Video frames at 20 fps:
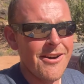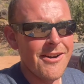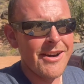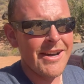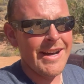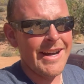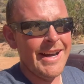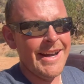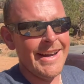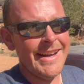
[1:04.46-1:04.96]

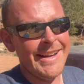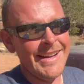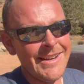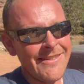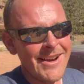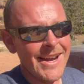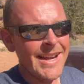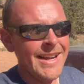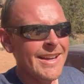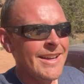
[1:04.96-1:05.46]

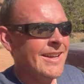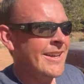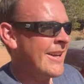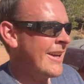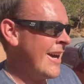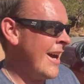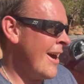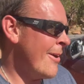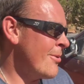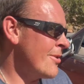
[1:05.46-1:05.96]
anyway,
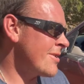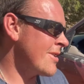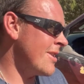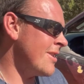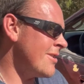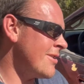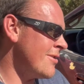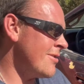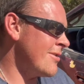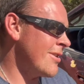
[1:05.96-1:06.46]
we're just
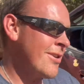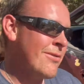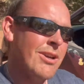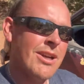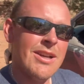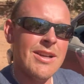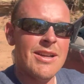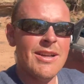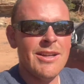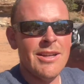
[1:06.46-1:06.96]
going to do a
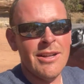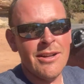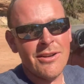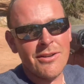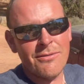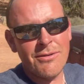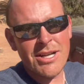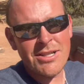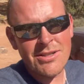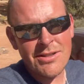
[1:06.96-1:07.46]
quick,
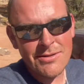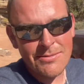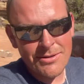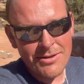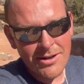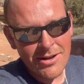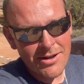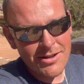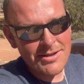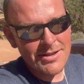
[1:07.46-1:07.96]
questions with
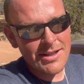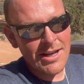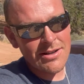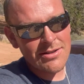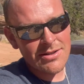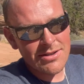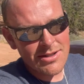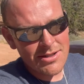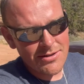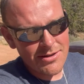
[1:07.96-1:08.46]
her, see how
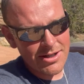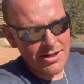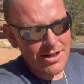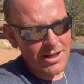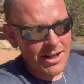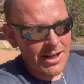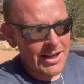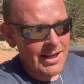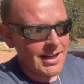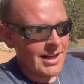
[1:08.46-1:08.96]
she's doing.
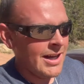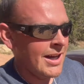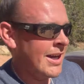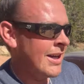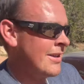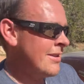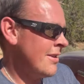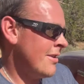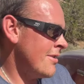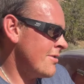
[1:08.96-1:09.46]

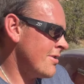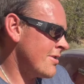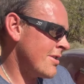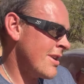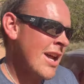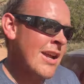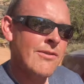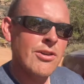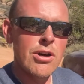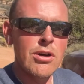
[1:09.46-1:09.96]
Just
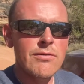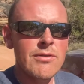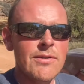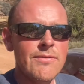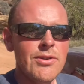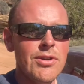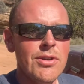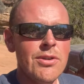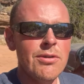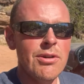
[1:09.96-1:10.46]
kind of an
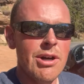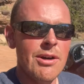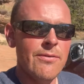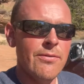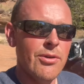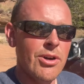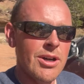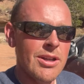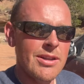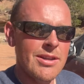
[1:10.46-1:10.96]
overview of
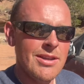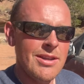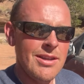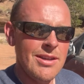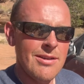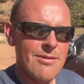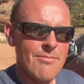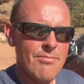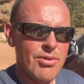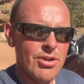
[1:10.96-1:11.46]
what
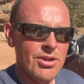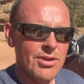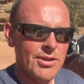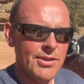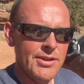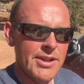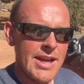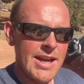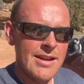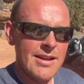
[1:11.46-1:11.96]
the
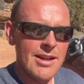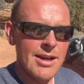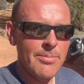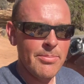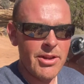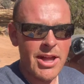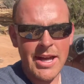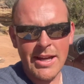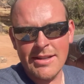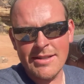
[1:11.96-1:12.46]
build ended up
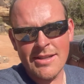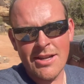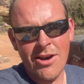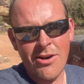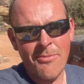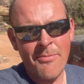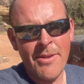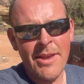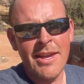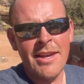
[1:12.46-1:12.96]
like.
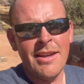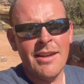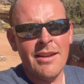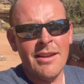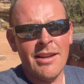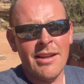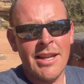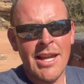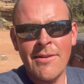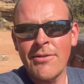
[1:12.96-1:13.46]
So
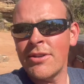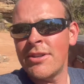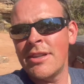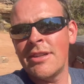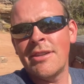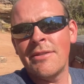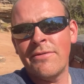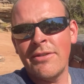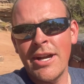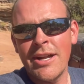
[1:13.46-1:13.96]
I never
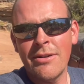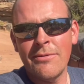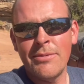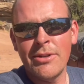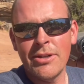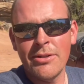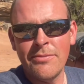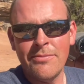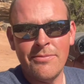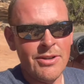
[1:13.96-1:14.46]
did the final
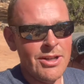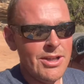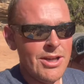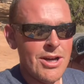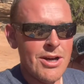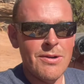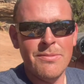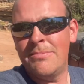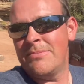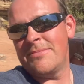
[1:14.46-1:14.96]
build
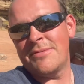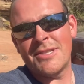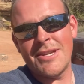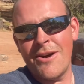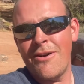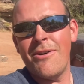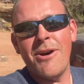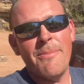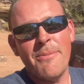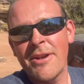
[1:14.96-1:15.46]
video.
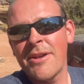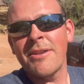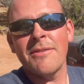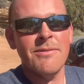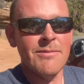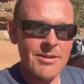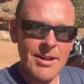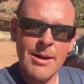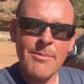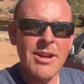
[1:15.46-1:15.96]
So I'm
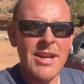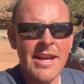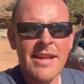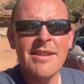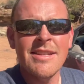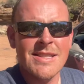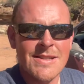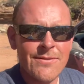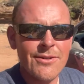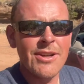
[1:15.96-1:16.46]
gonna end
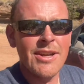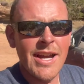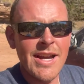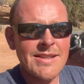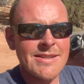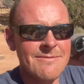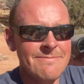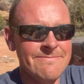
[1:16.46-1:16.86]
this for you guys.